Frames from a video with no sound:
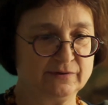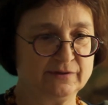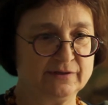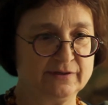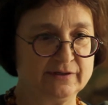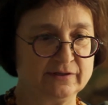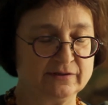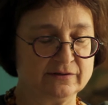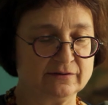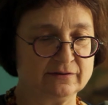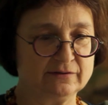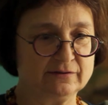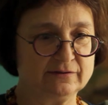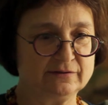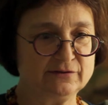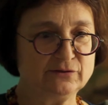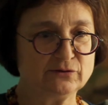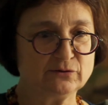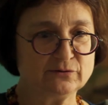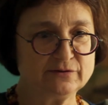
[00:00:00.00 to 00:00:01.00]

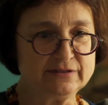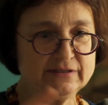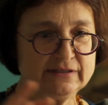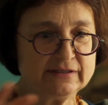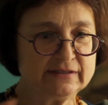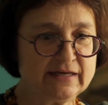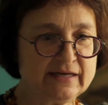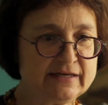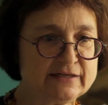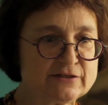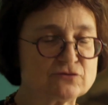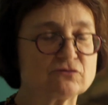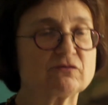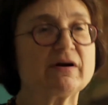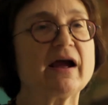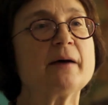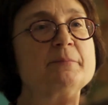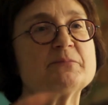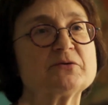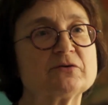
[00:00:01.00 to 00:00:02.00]
DNA is
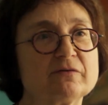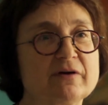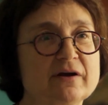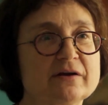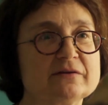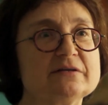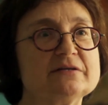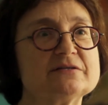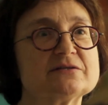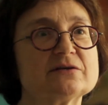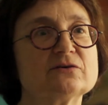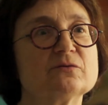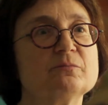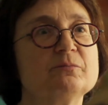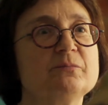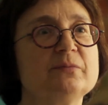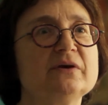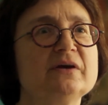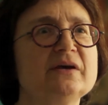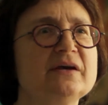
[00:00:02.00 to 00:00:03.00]
wrapped around these other
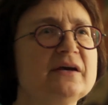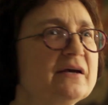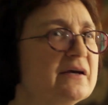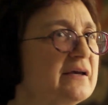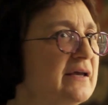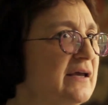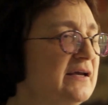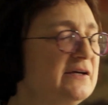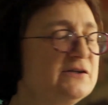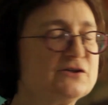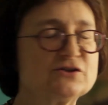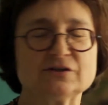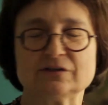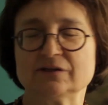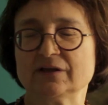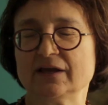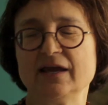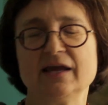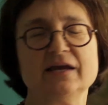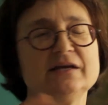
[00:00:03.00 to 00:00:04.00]
big
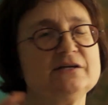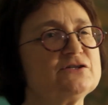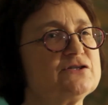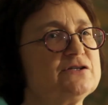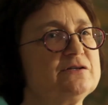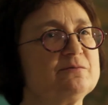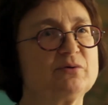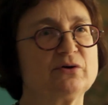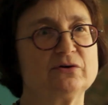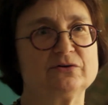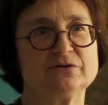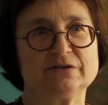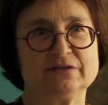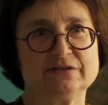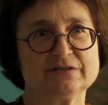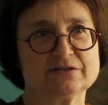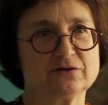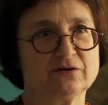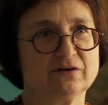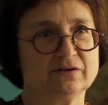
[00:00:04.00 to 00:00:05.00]
ancient
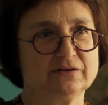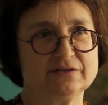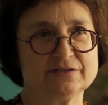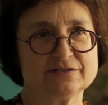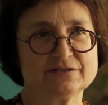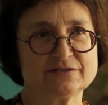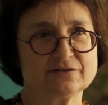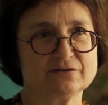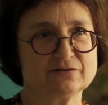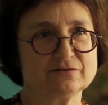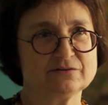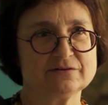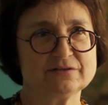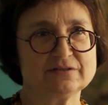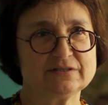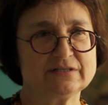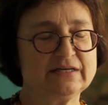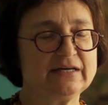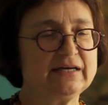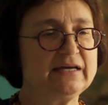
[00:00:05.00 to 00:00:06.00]
proteins called
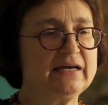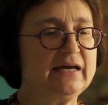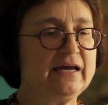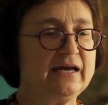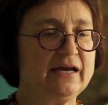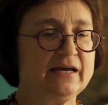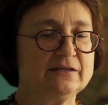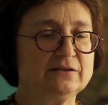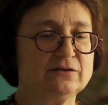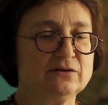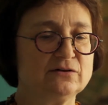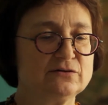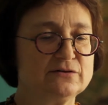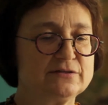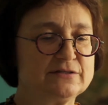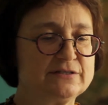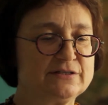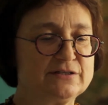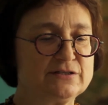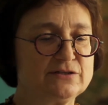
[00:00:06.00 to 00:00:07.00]
histones, and
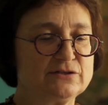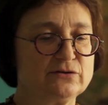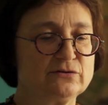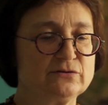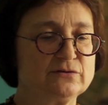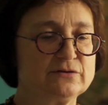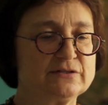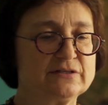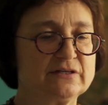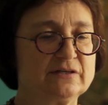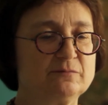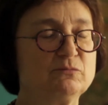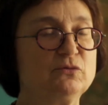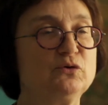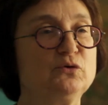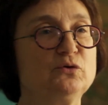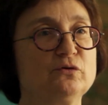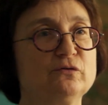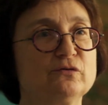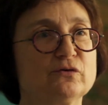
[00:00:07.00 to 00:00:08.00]
those histones can
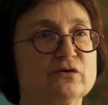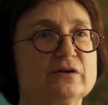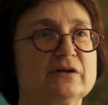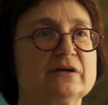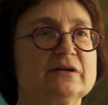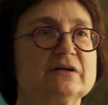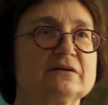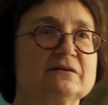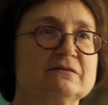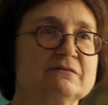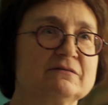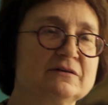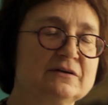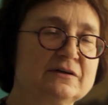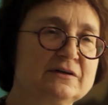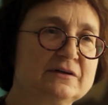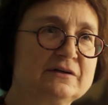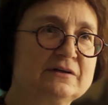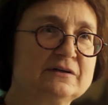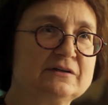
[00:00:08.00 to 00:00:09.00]
move, or they
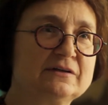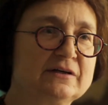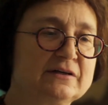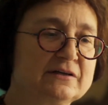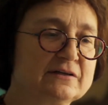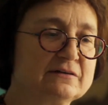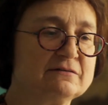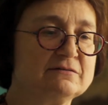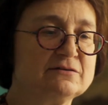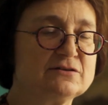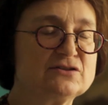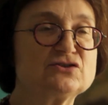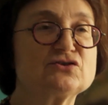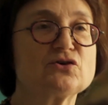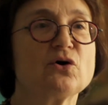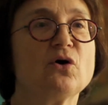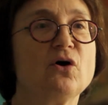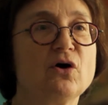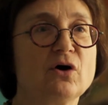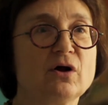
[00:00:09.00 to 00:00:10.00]
can
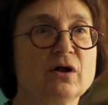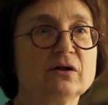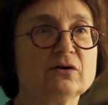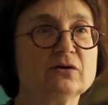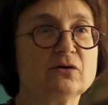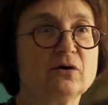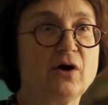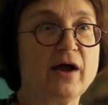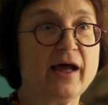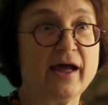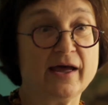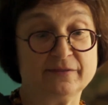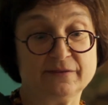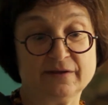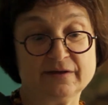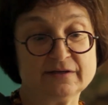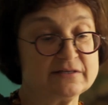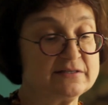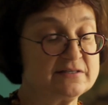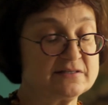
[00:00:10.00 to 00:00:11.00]
stall, and
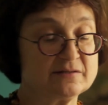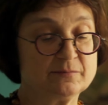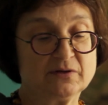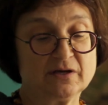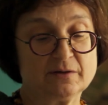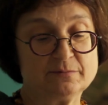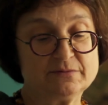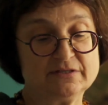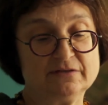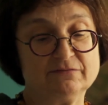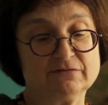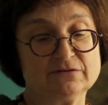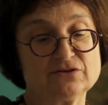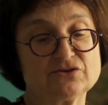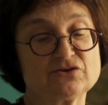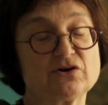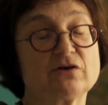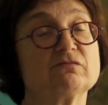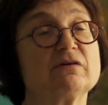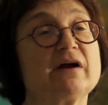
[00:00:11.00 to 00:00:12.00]
they can sometimes even
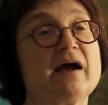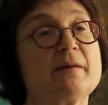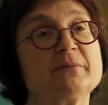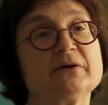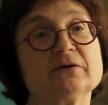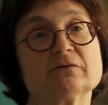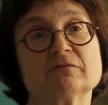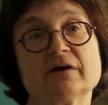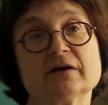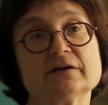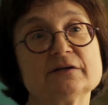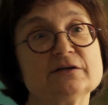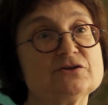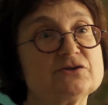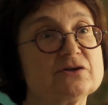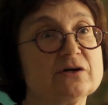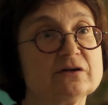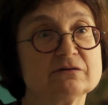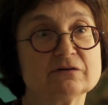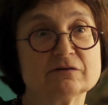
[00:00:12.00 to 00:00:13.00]
start wrapping around
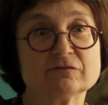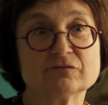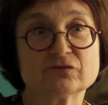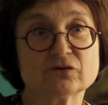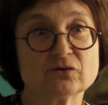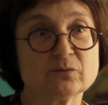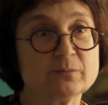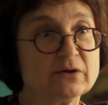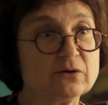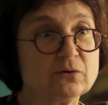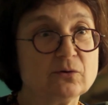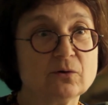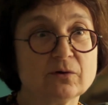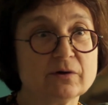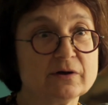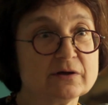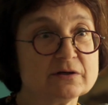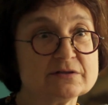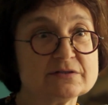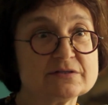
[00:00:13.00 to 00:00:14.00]
each other and forming
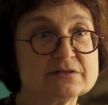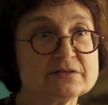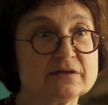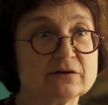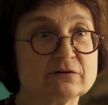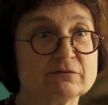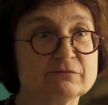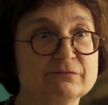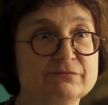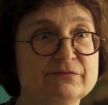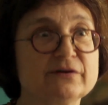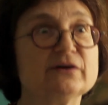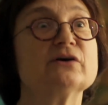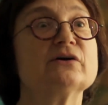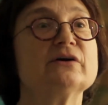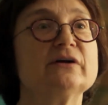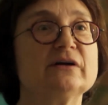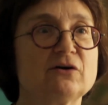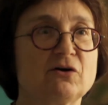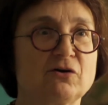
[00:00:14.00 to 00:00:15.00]
coils that are
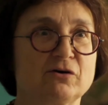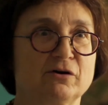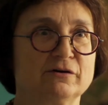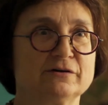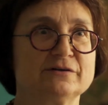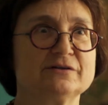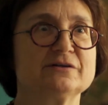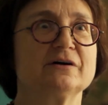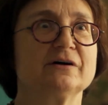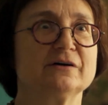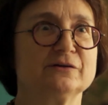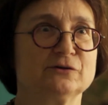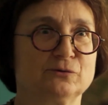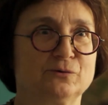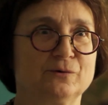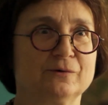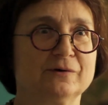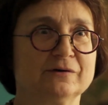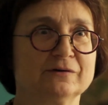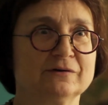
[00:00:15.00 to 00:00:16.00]
very hard to
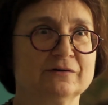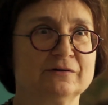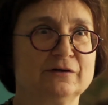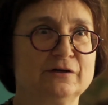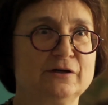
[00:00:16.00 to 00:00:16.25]
uncoil.